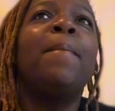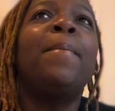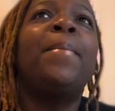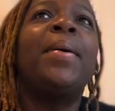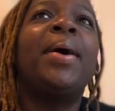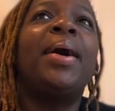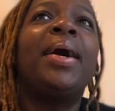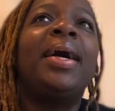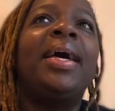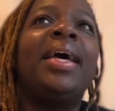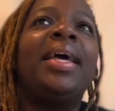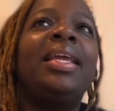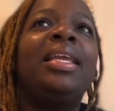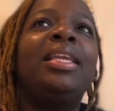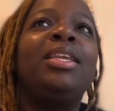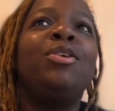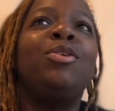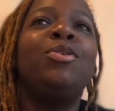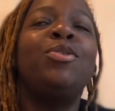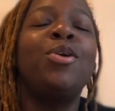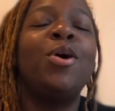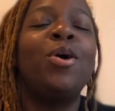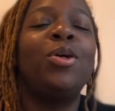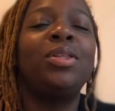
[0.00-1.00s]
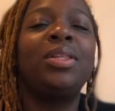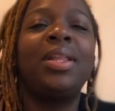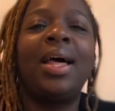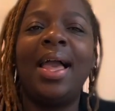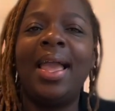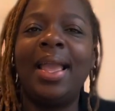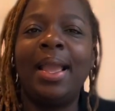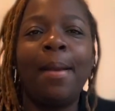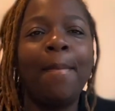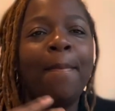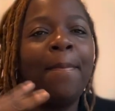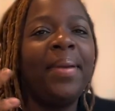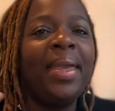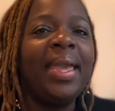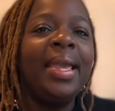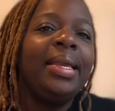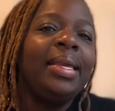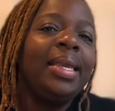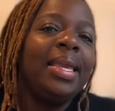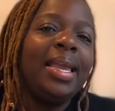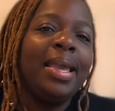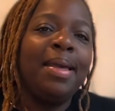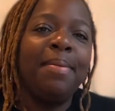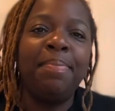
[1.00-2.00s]
but you know like big
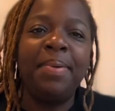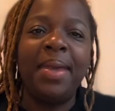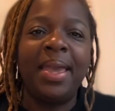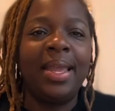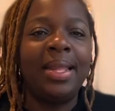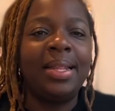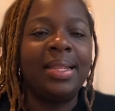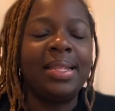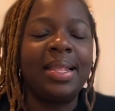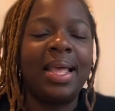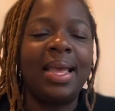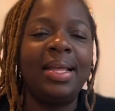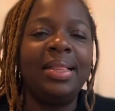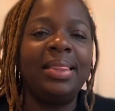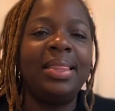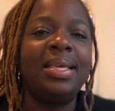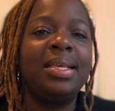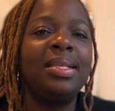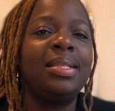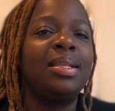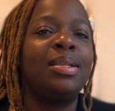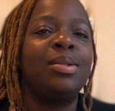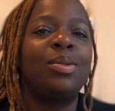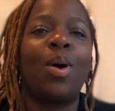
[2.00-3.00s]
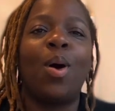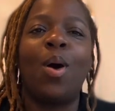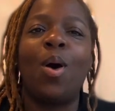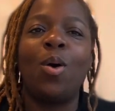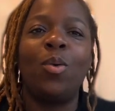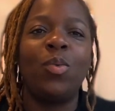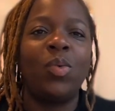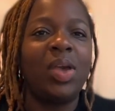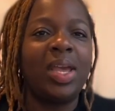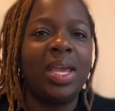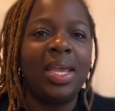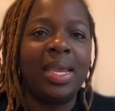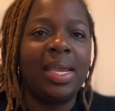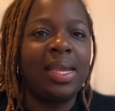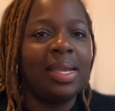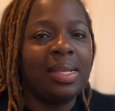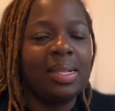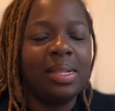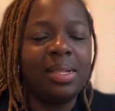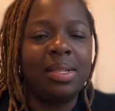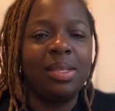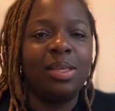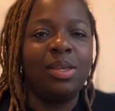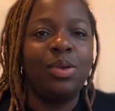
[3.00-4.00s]
campaigns like this is
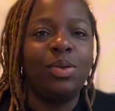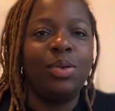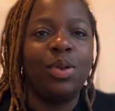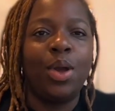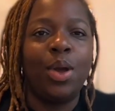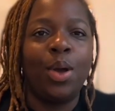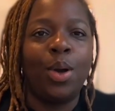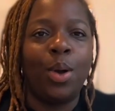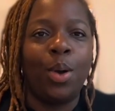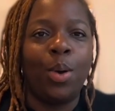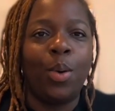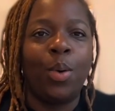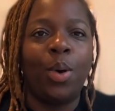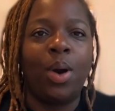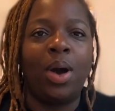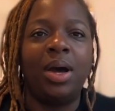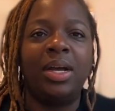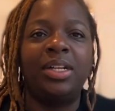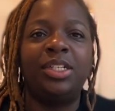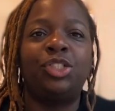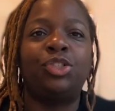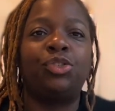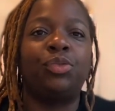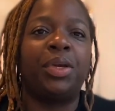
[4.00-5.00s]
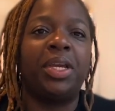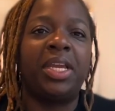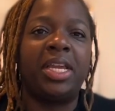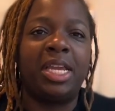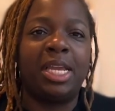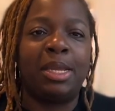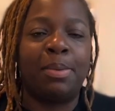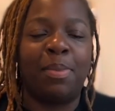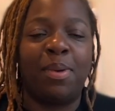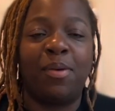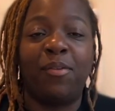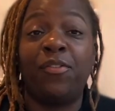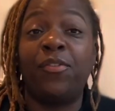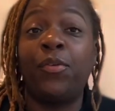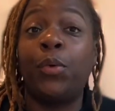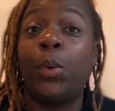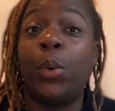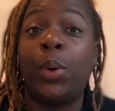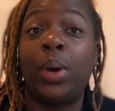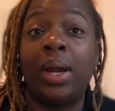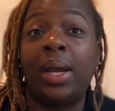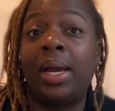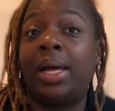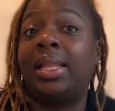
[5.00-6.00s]
always you know a dream
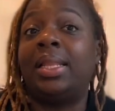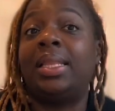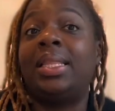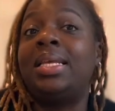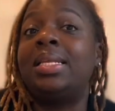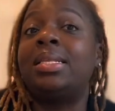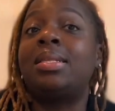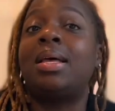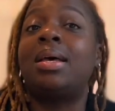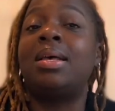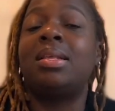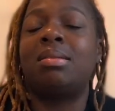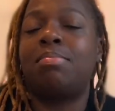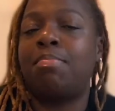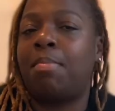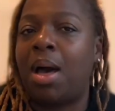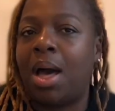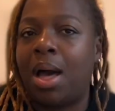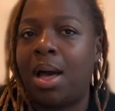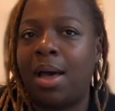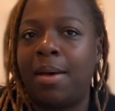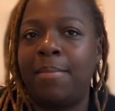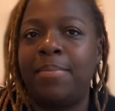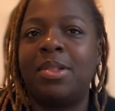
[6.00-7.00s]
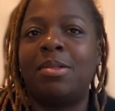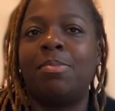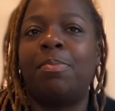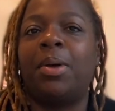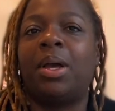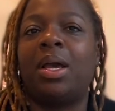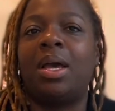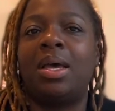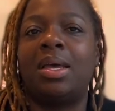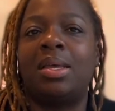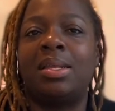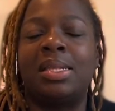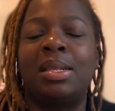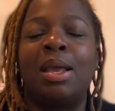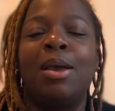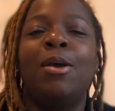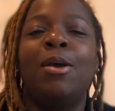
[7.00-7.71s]
for at least us moms because